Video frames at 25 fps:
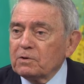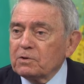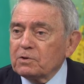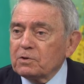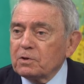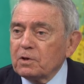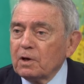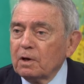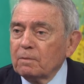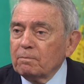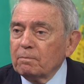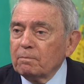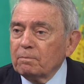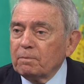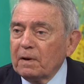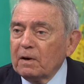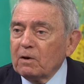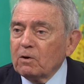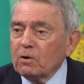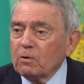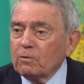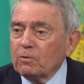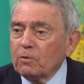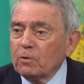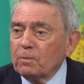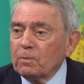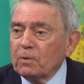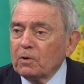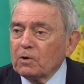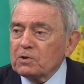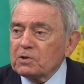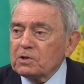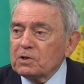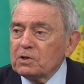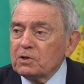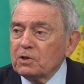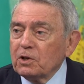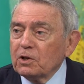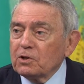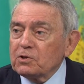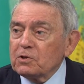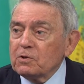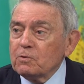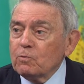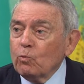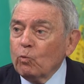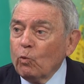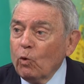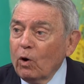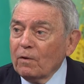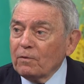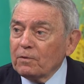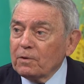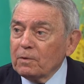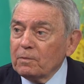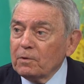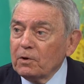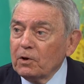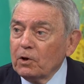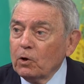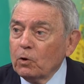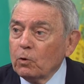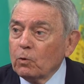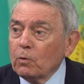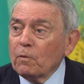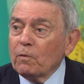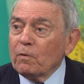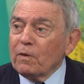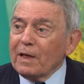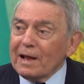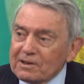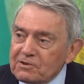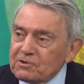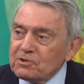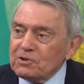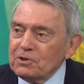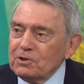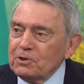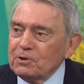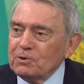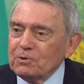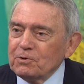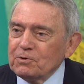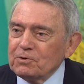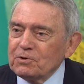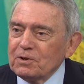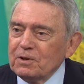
some powerful person doesn't want them to know. That's news.